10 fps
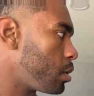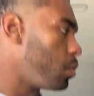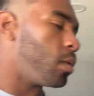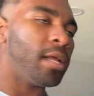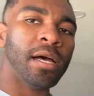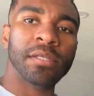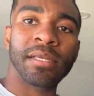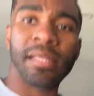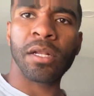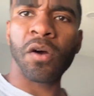What else?
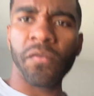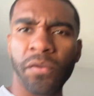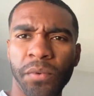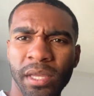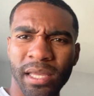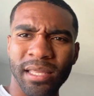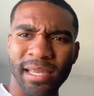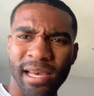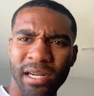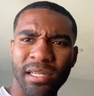And then hopefully we can get the
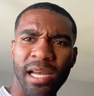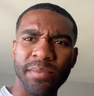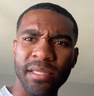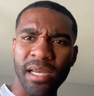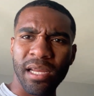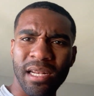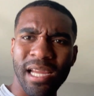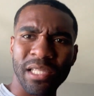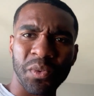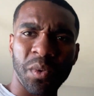countertops done
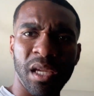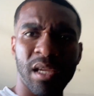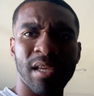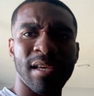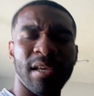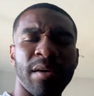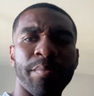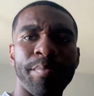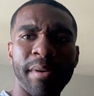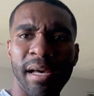next week.
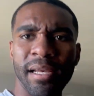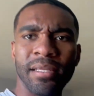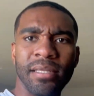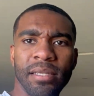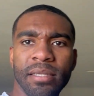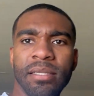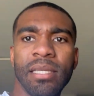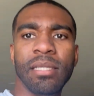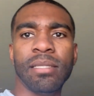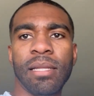But you can see
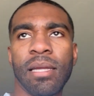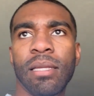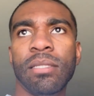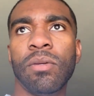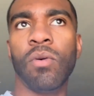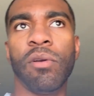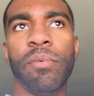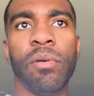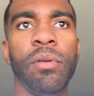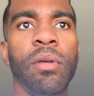this lighting is
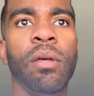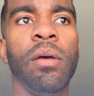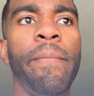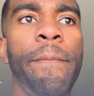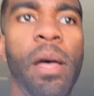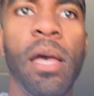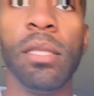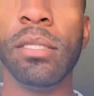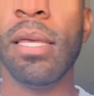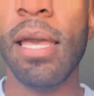horrible. But